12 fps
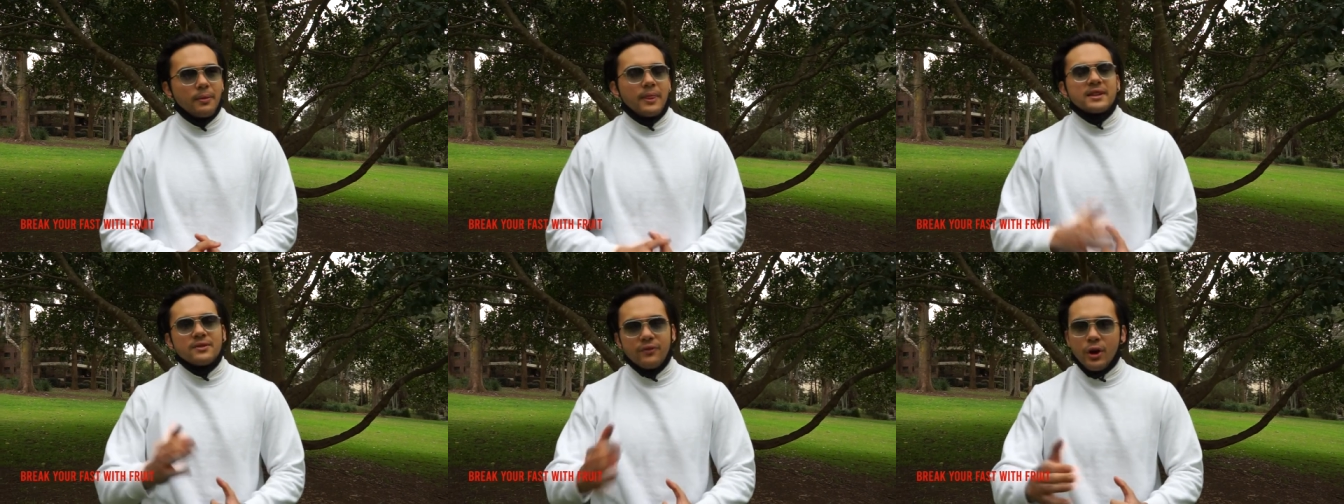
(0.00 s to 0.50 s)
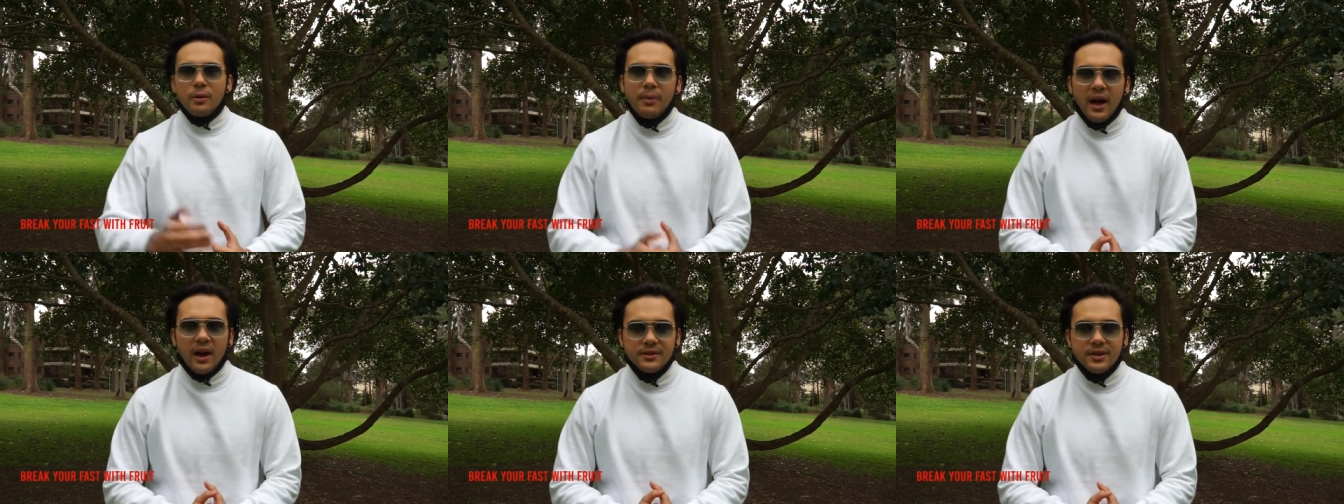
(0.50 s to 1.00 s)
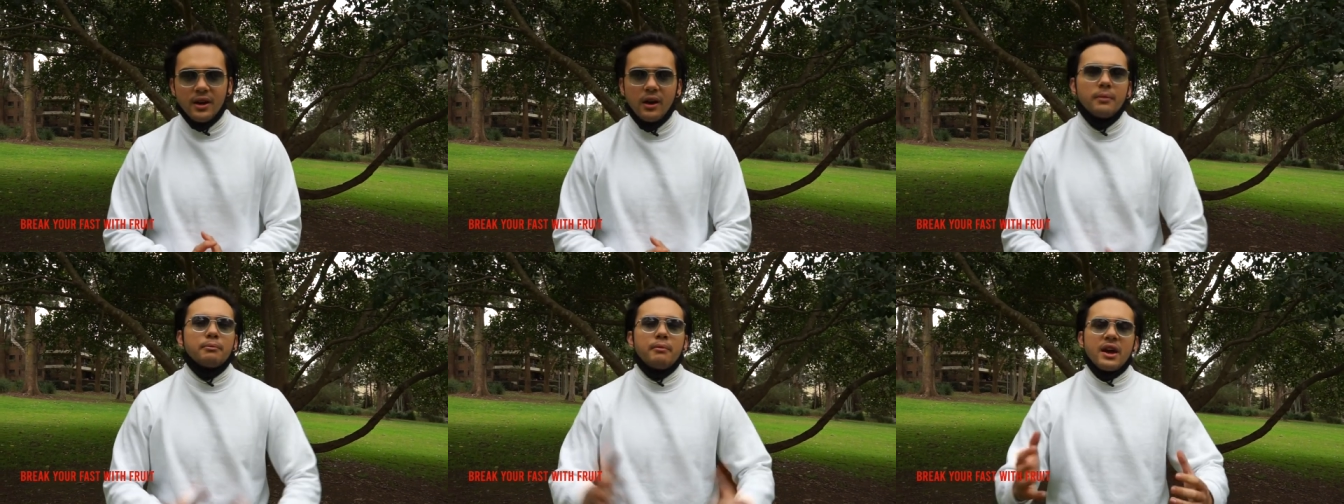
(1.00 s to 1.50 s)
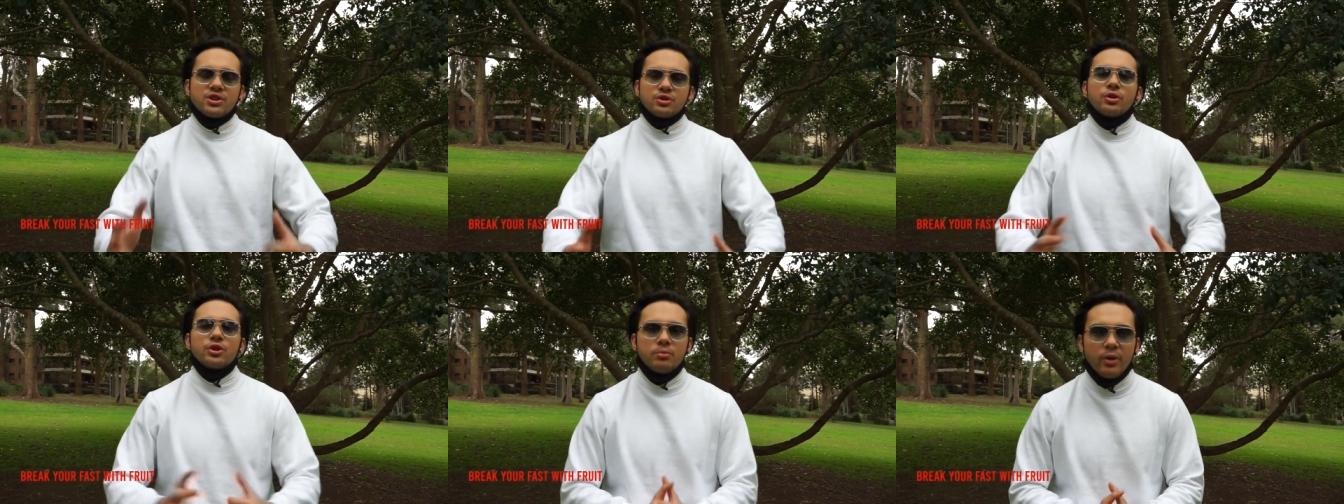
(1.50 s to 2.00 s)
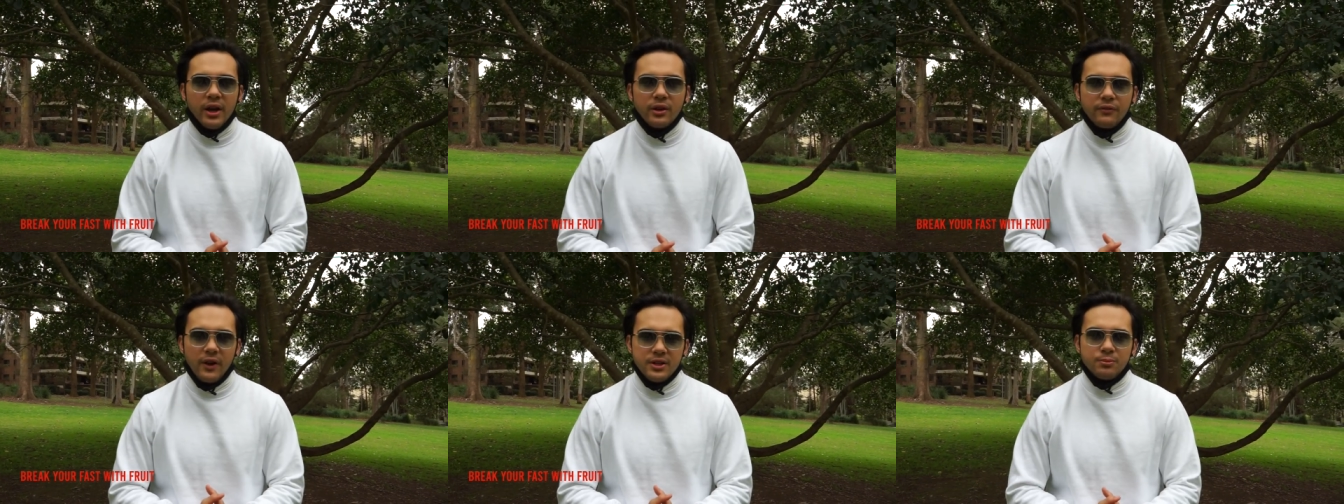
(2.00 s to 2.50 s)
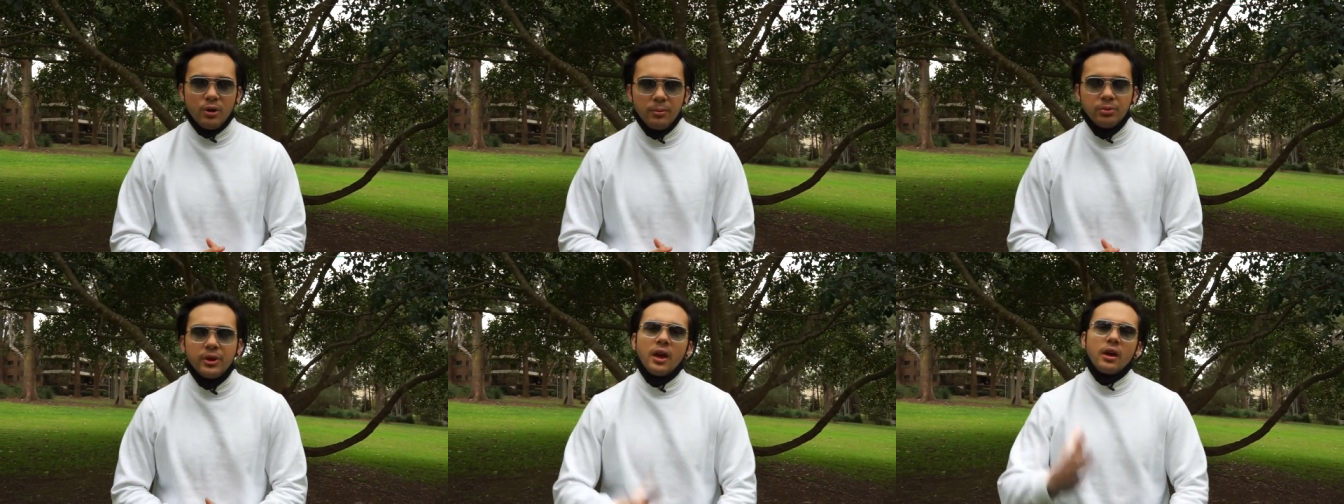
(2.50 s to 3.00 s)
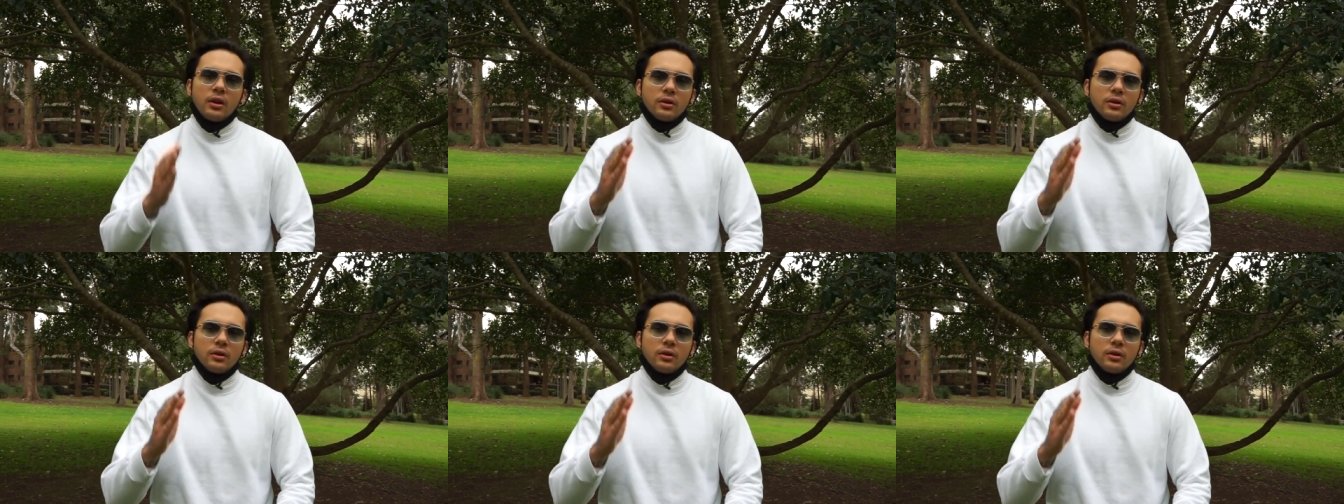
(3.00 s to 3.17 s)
That's a very bad idea. Make sure you break your fast properly.